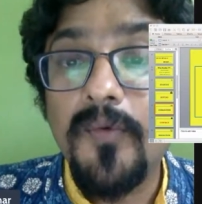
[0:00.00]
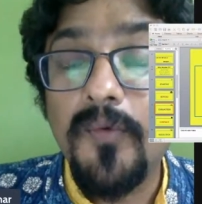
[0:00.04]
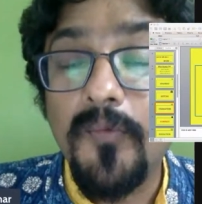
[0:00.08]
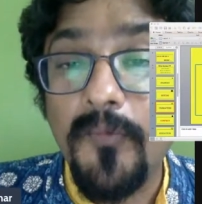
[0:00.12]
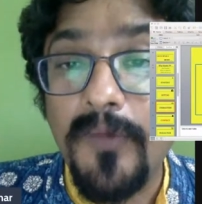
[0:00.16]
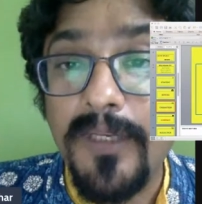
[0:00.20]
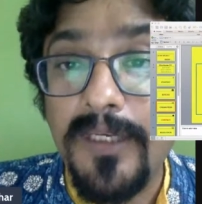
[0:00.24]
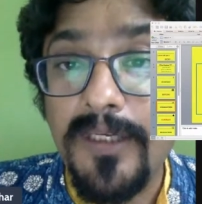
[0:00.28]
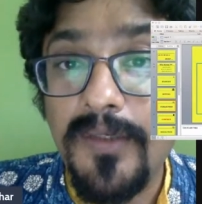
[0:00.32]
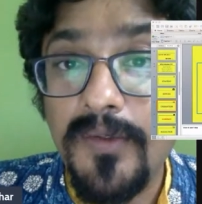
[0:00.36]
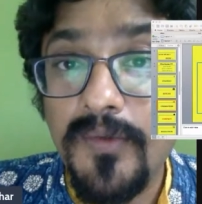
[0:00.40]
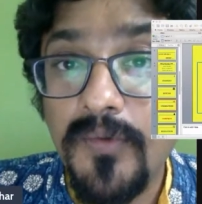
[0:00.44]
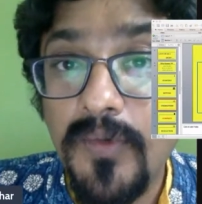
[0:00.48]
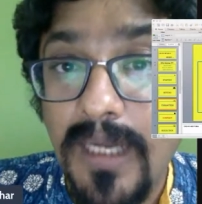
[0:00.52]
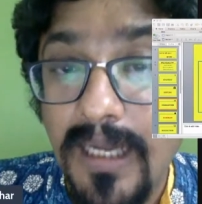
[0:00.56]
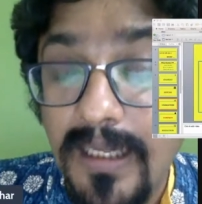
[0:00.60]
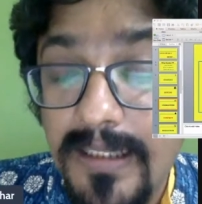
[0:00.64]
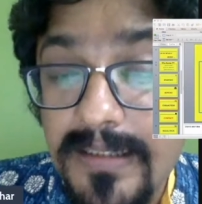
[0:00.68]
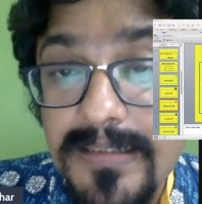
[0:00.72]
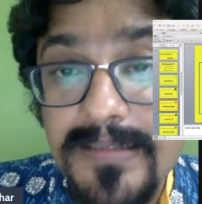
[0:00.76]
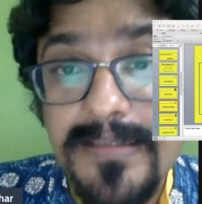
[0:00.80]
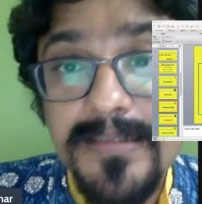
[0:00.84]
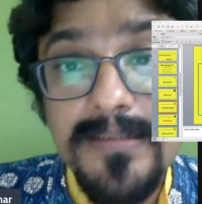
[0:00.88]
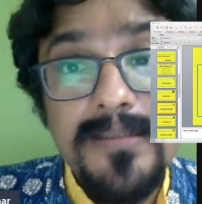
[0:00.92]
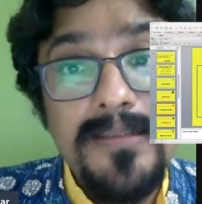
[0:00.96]
when you
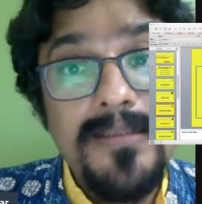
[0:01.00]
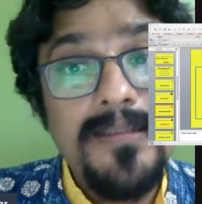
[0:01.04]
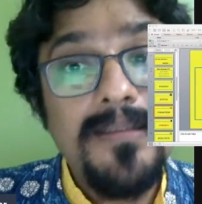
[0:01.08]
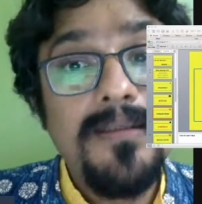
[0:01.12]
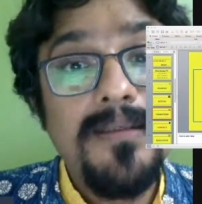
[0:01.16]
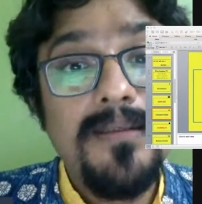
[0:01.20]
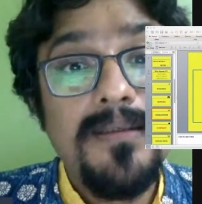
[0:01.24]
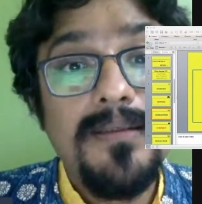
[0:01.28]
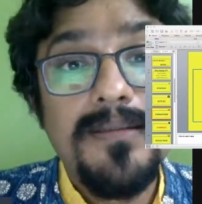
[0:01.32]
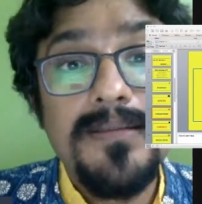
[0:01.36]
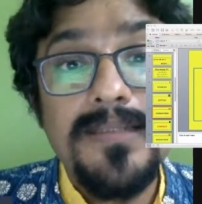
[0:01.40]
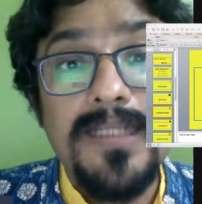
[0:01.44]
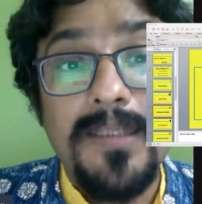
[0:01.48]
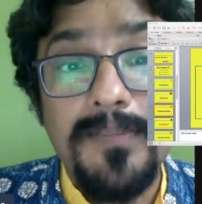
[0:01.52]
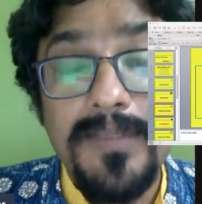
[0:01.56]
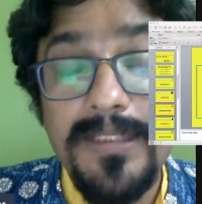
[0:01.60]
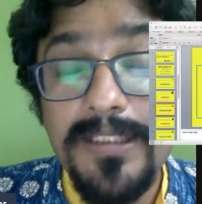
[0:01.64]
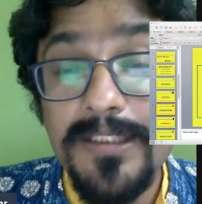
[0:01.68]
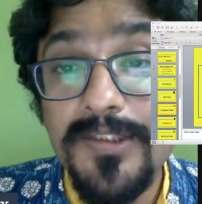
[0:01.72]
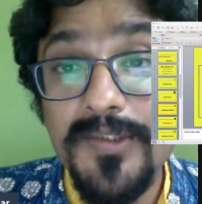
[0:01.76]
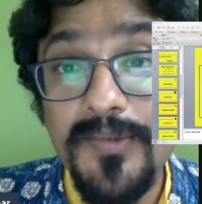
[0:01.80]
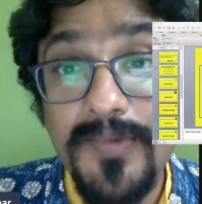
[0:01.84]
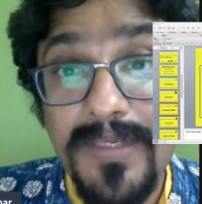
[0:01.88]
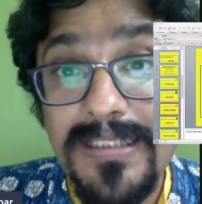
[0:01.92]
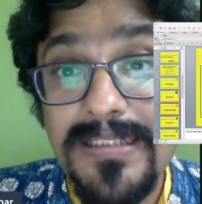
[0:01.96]
answer
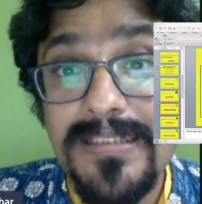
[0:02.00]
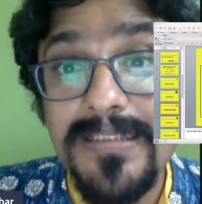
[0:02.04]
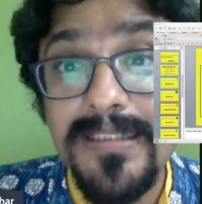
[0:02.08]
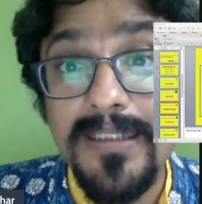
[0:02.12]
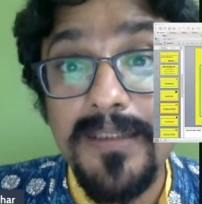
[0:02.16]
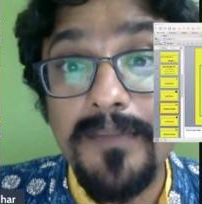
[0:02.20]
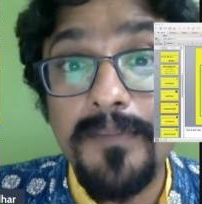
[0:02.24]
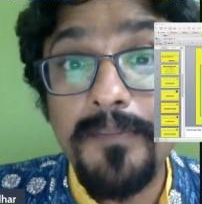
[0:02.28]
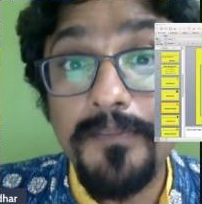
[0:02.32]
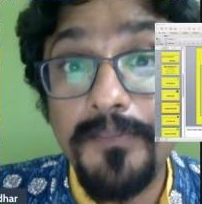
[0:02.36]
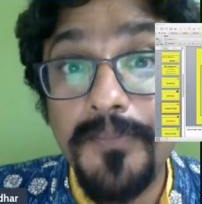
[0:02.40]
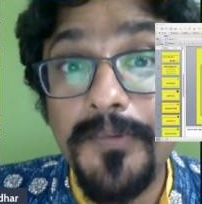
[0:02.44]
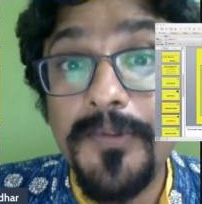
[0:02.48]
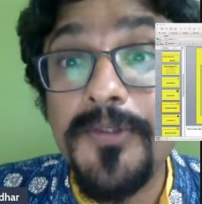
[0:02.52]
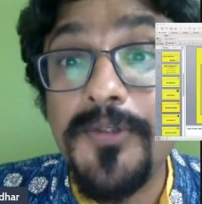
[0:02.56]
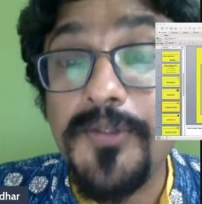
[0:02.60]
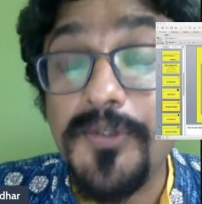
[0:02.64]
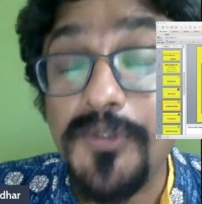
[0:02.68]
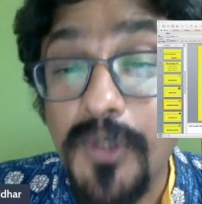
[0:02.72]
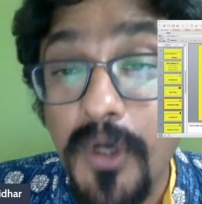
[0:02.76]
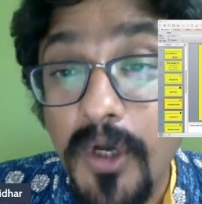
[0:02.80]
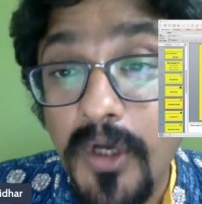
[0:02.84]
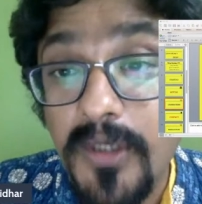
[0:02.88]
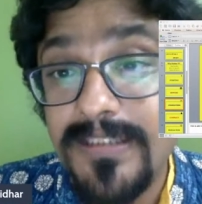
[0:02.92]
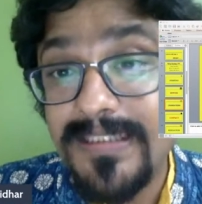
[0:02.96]
somebody's question, put
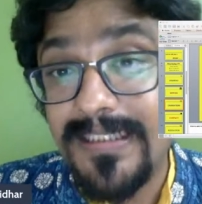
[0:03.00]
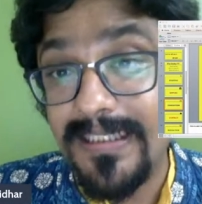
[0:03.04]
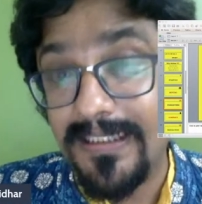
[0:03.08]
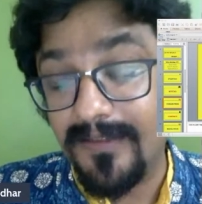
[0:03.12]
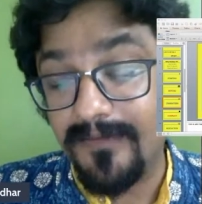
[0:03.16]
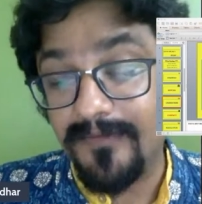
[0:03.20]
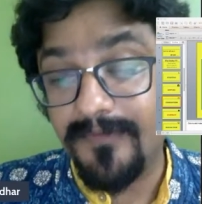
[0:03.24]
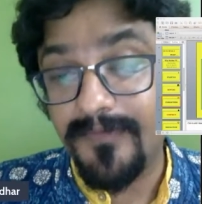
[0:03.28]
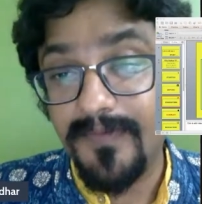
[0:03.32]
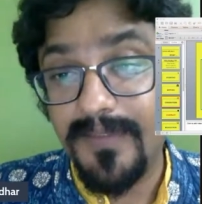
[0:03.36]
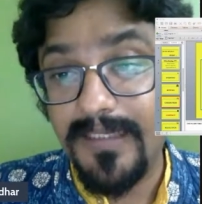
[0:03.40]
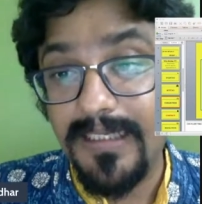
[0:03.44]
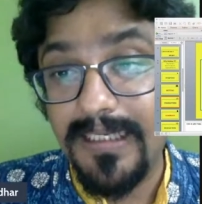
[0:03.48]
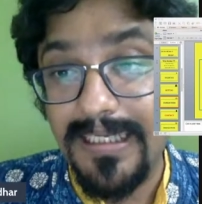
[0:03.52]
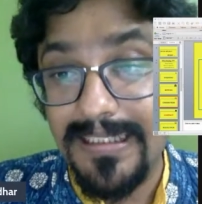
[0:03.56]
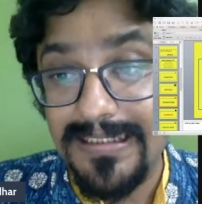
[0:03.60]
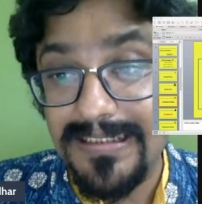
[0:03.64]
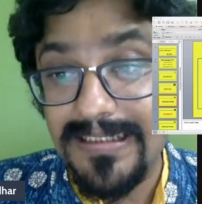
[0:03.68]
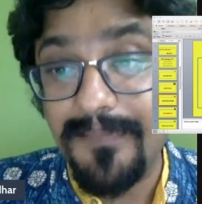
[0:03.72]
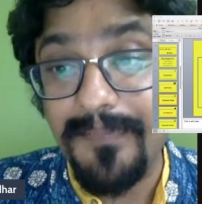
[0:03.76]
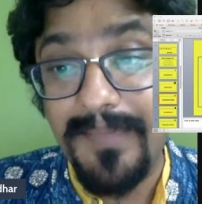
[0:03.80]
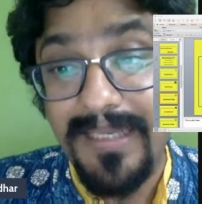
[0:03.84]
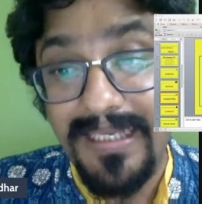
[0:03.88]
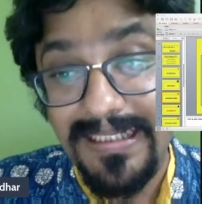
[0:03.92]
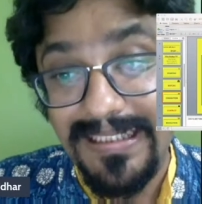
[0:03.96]
yourself as
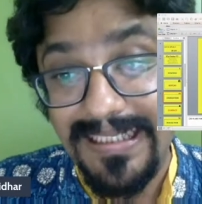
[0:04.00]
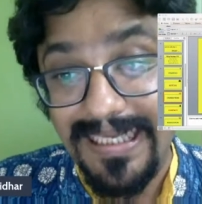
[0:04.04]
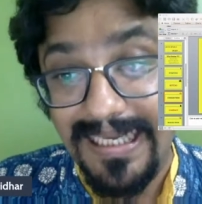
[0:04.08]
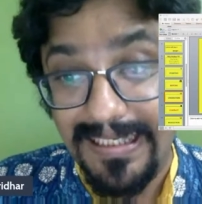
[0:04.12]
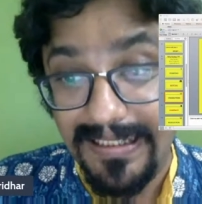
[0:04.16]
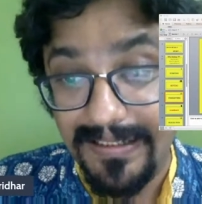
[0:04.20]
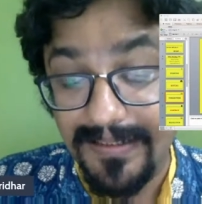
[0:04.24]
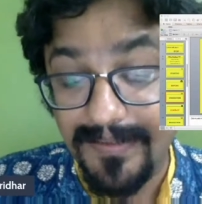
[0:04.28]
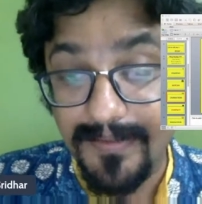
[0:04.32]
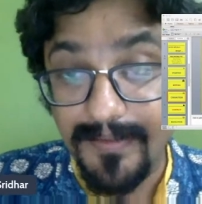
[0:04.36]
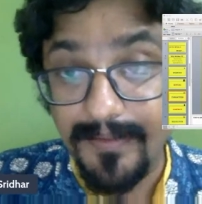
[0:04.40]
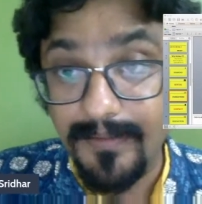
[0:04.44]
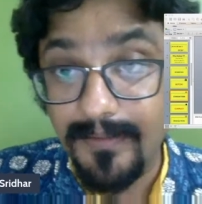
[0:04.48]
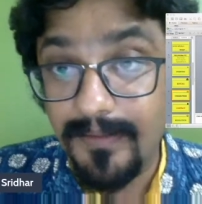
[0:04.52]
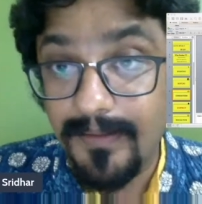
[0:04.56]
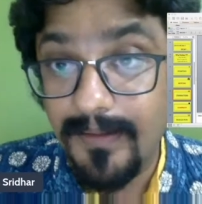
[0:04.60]
the main character.